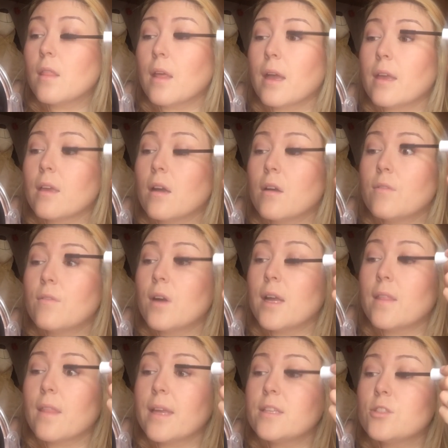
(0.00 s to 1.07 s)
I
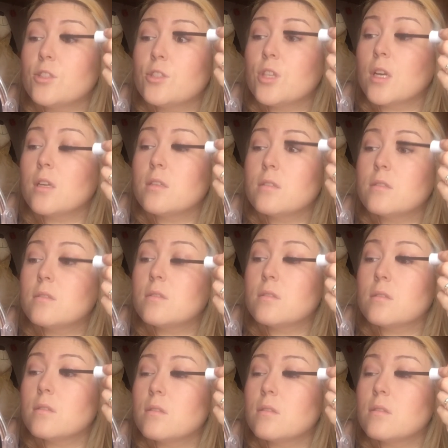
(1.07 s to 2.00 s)
find they just